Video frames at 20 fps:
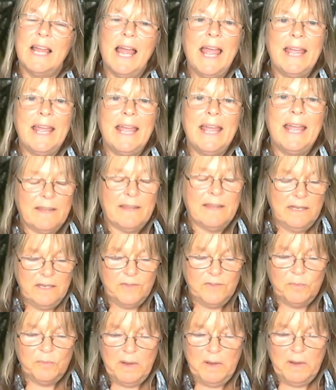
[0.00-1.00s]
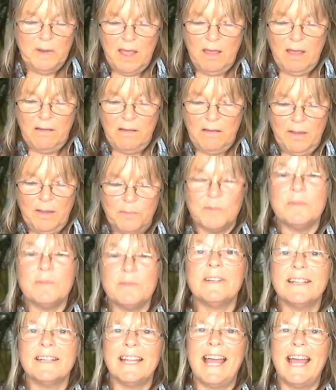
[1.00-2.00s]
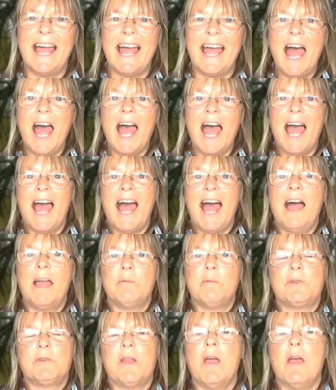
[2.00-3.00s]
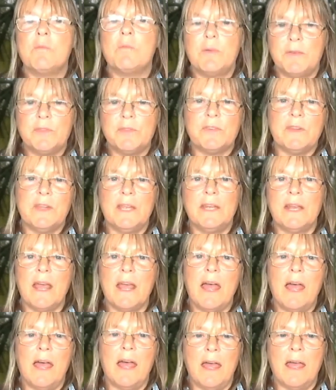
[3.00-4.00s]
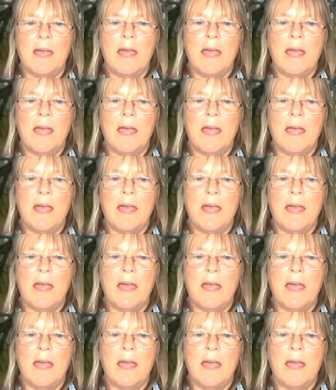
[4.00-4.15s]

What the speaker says: 10 years from now, I would hope we've seen a